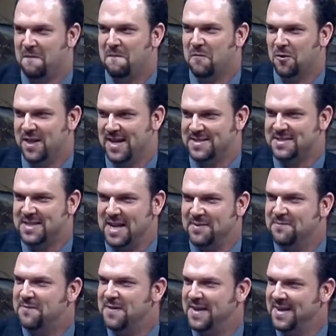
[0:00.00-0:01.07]
for that
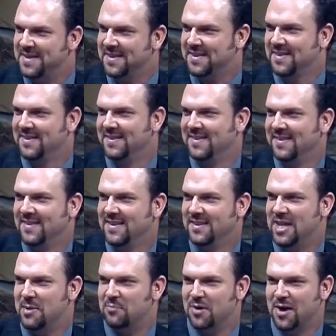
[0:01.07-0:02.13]
same faith
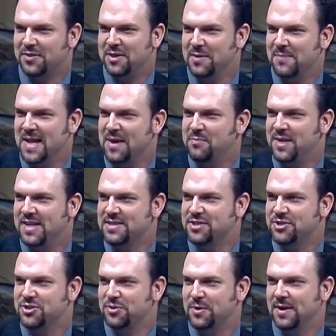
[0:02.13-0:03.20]
that brought them that peace
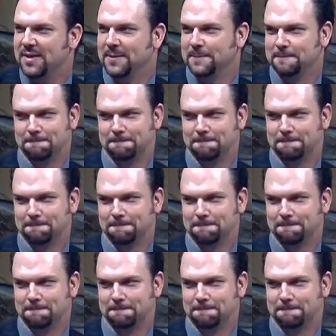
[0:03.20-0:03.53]
and joy,